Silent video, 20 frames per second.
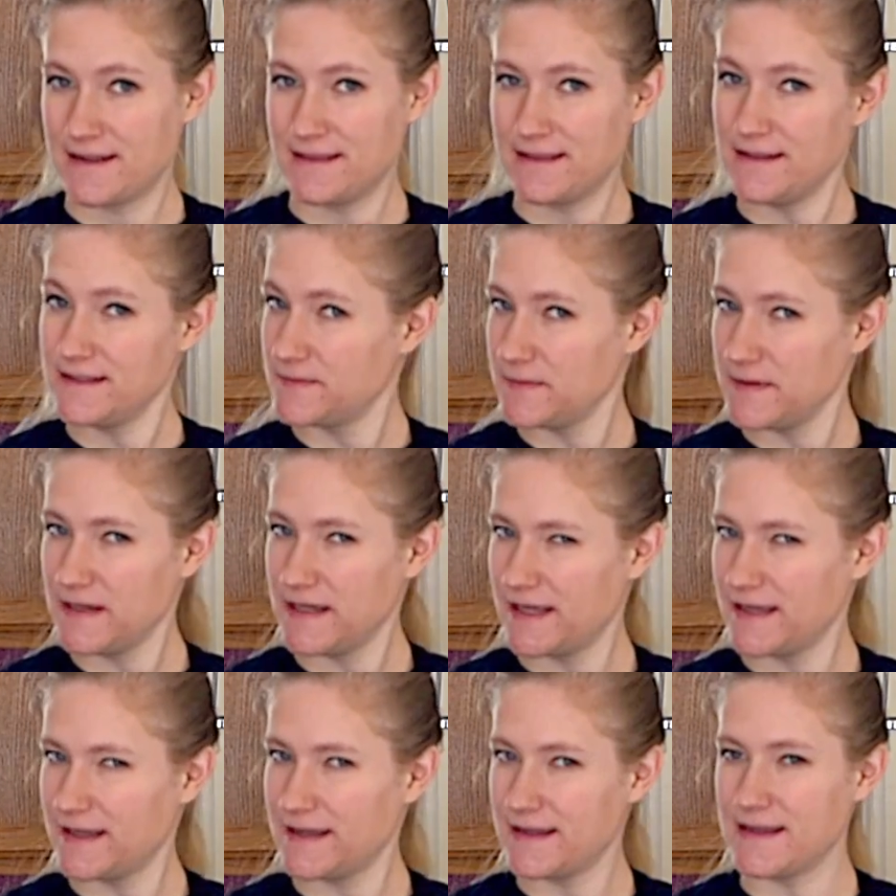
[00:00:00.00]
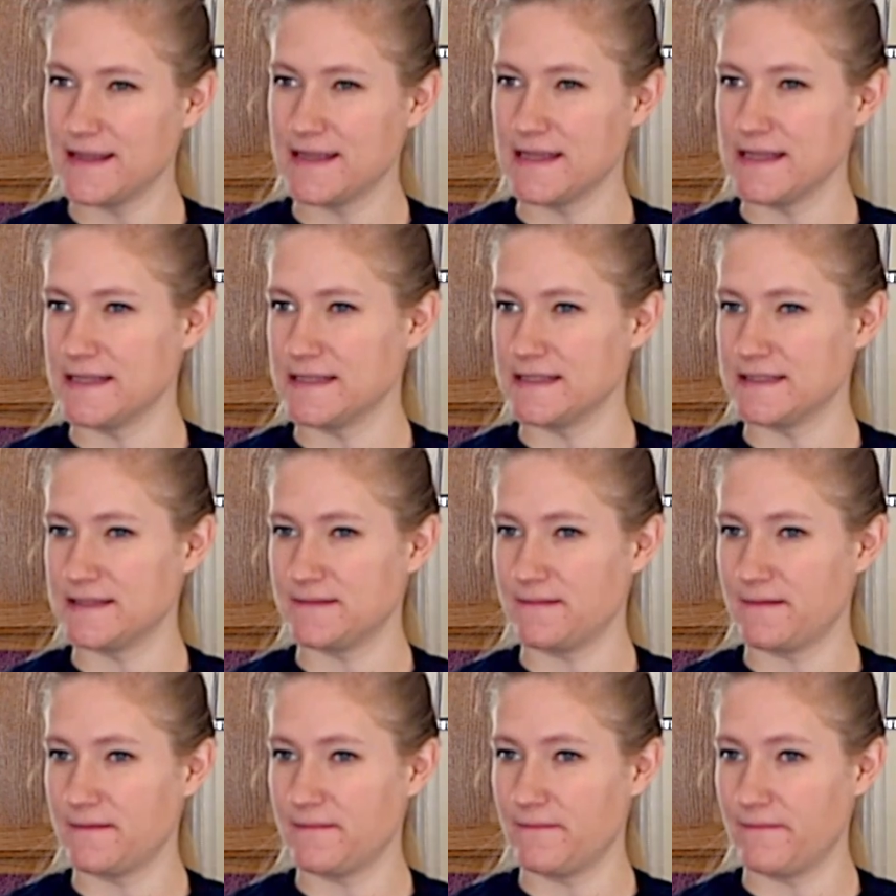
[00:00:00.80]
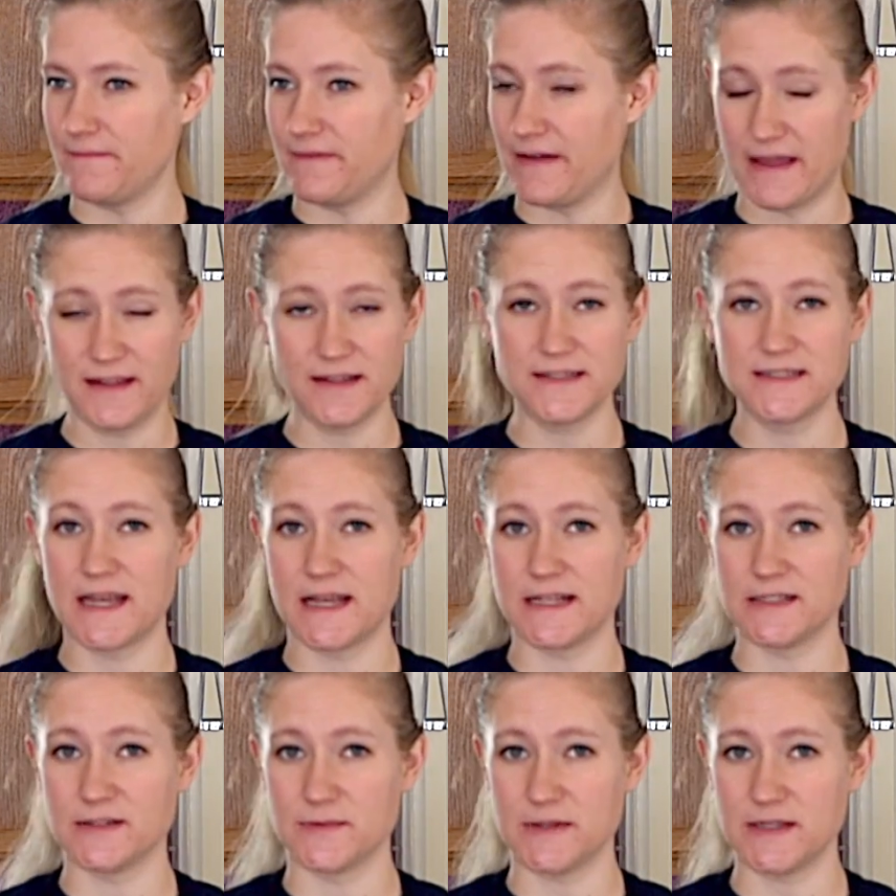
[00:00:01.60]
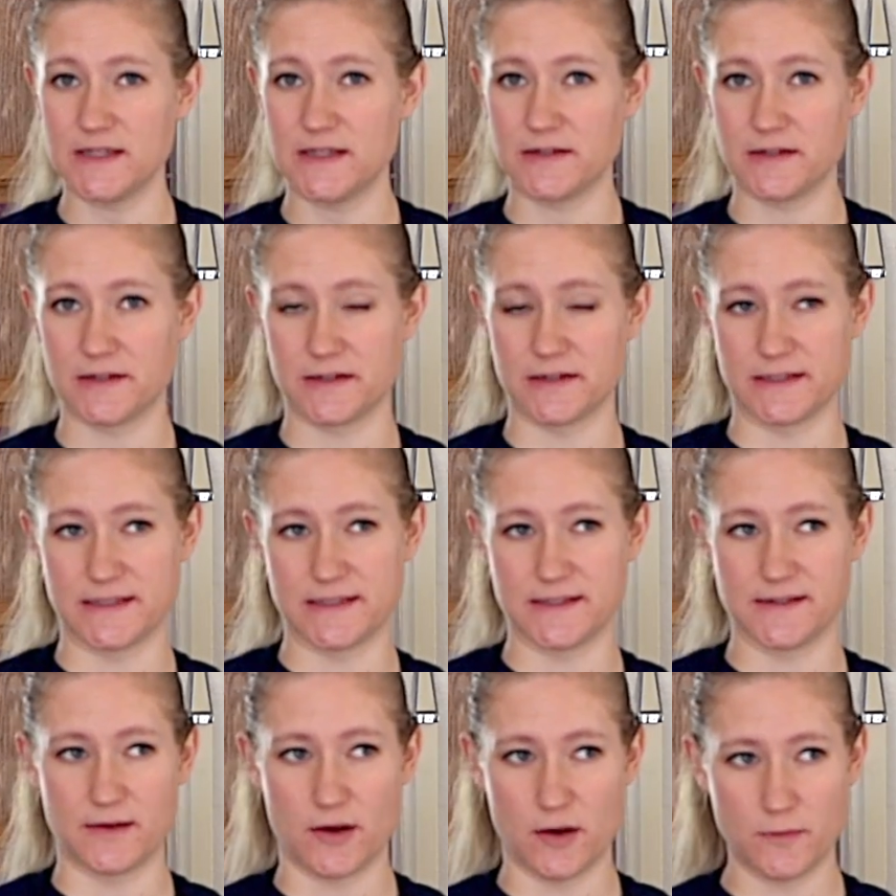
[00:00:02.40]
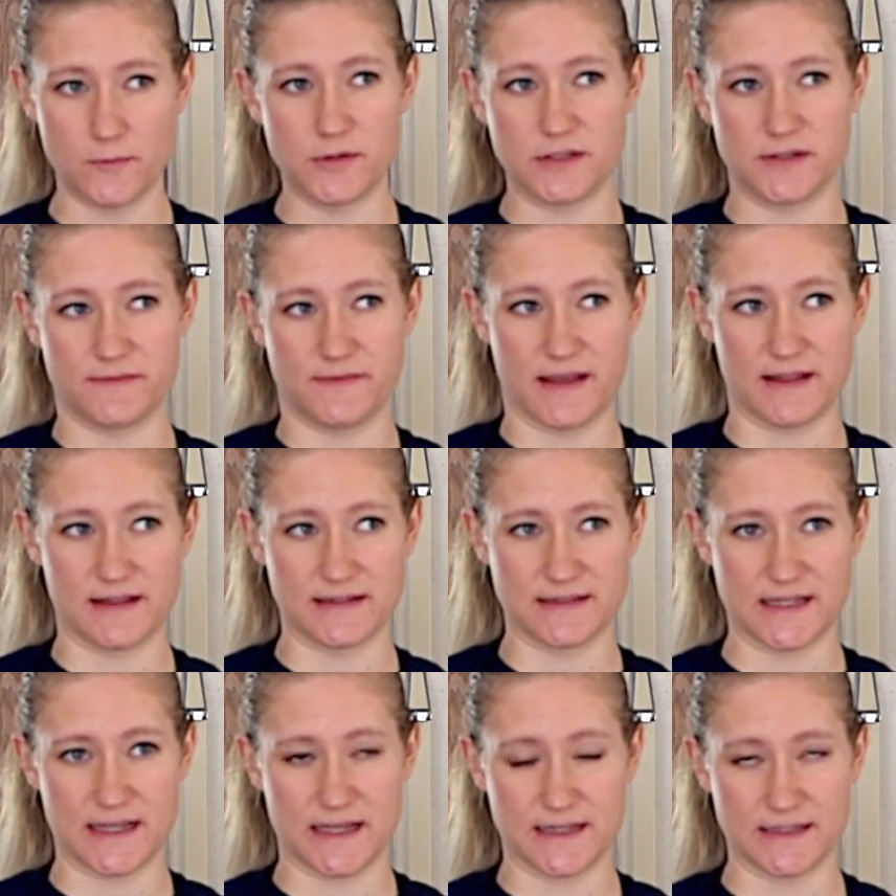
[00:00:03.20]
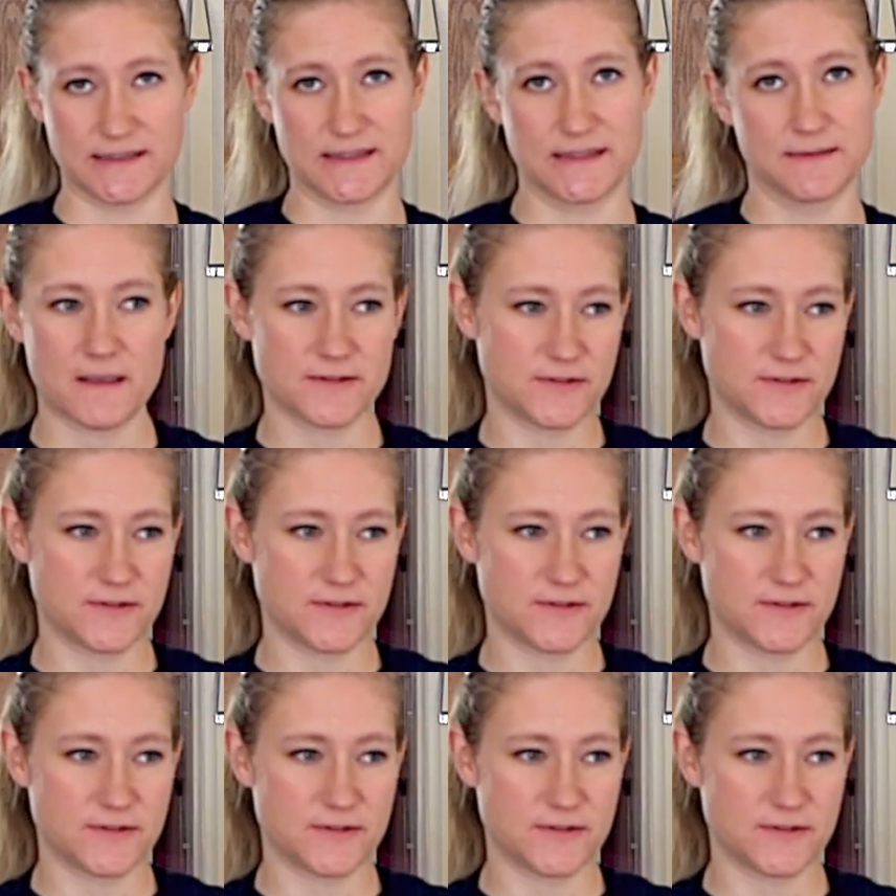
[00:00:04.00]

this week is Valentine's week, or it's almost Valentine's.